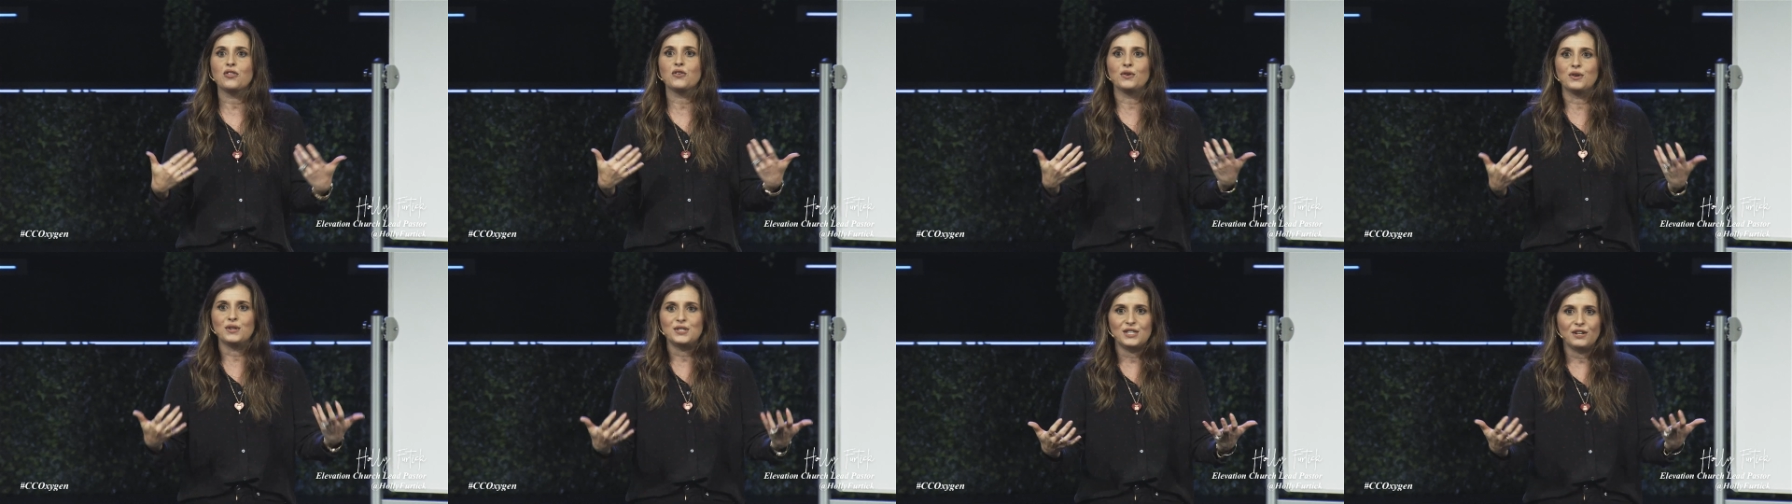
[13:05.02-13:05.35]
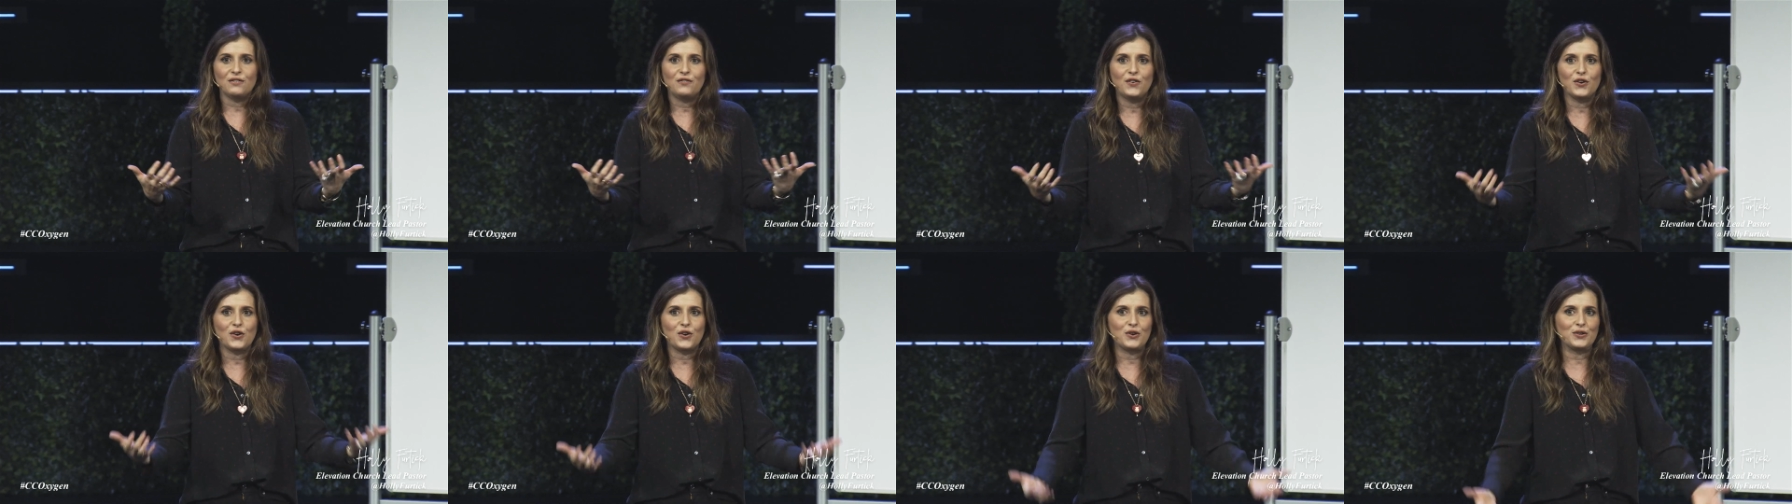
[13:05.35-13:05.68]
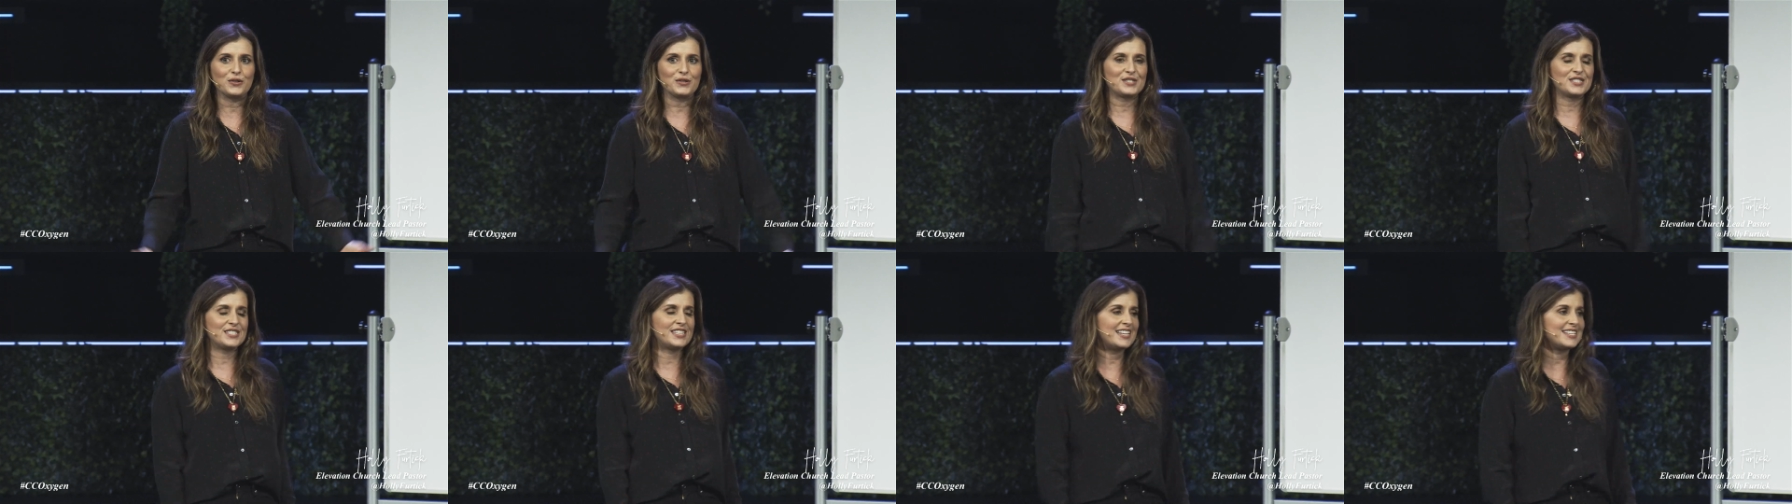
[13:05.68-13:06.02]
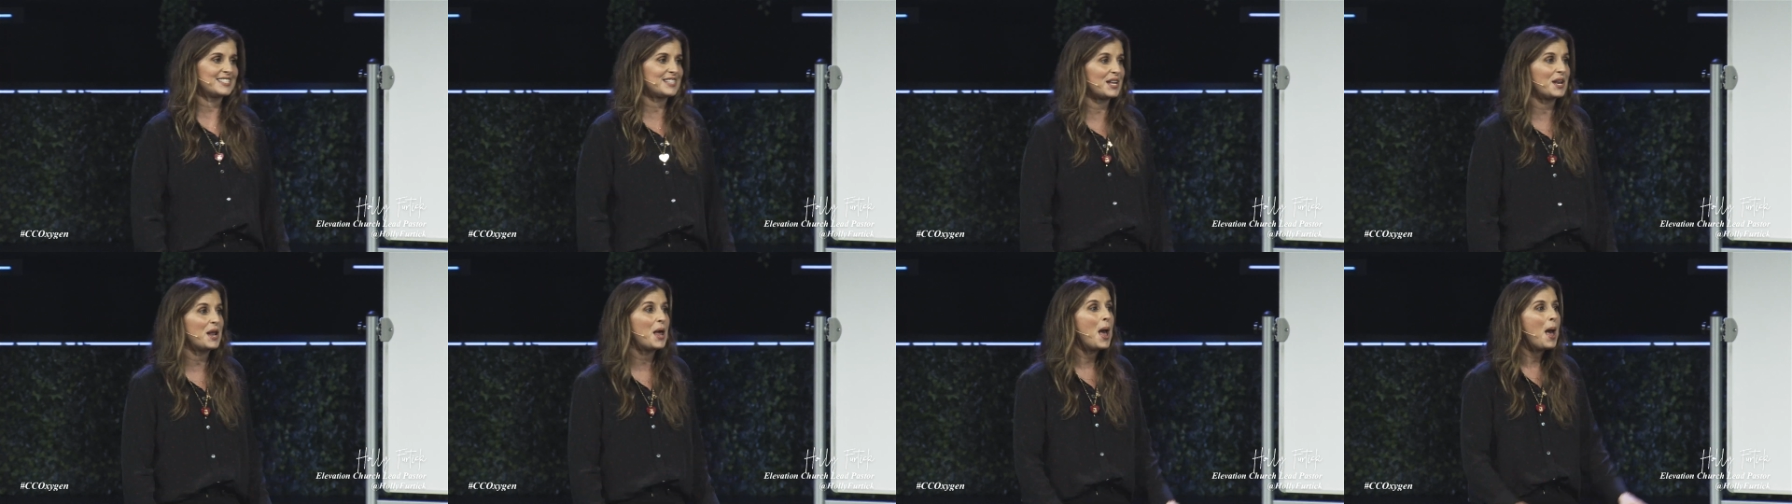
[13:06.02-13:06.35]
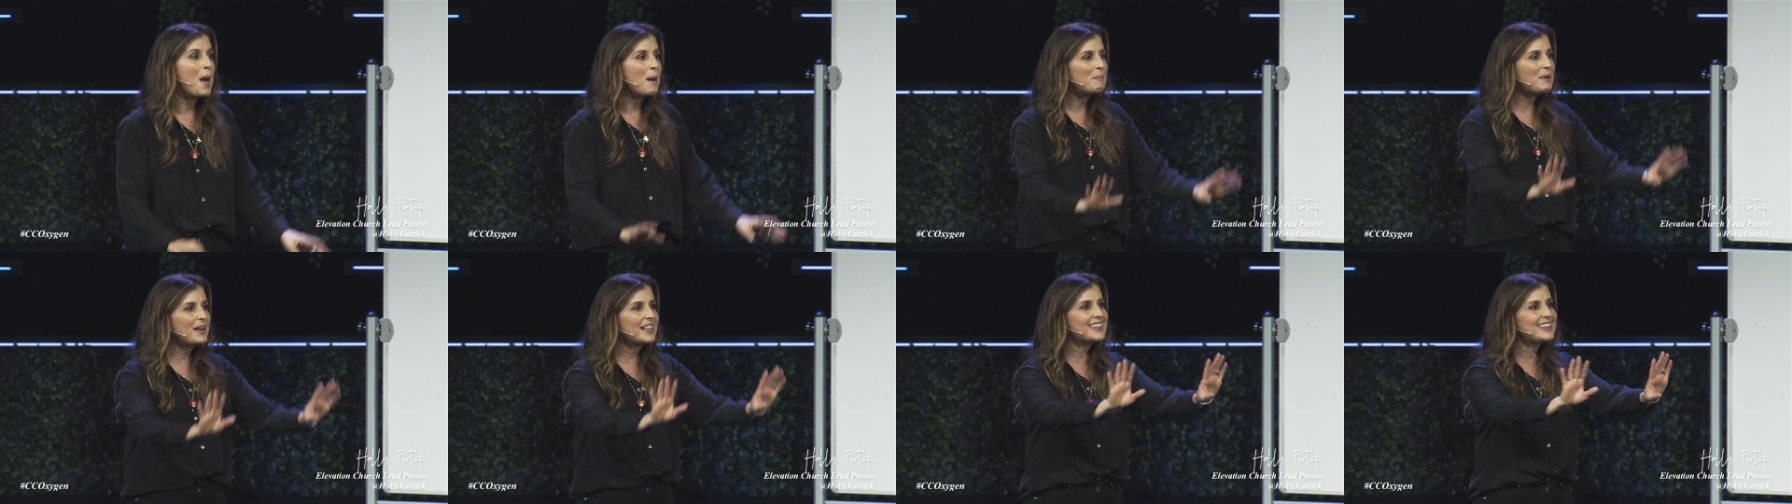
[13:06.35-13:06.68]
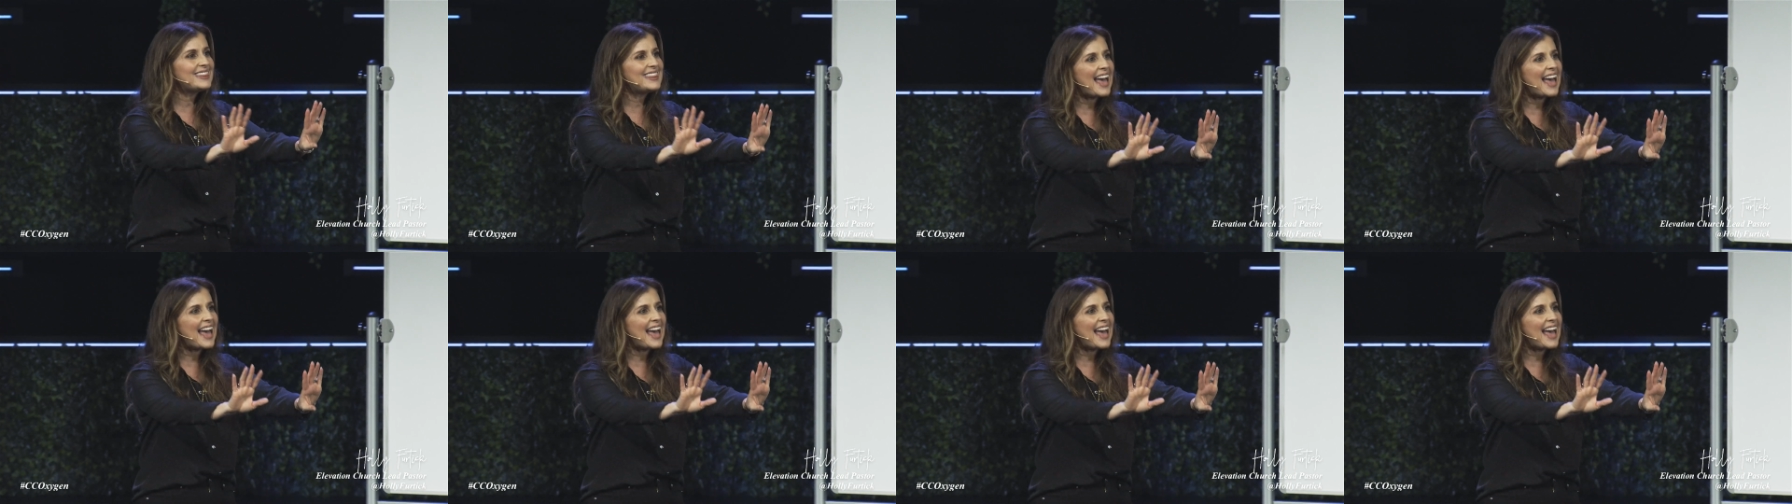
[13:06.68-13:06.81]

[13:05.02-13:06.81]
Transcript: through a difficult season. But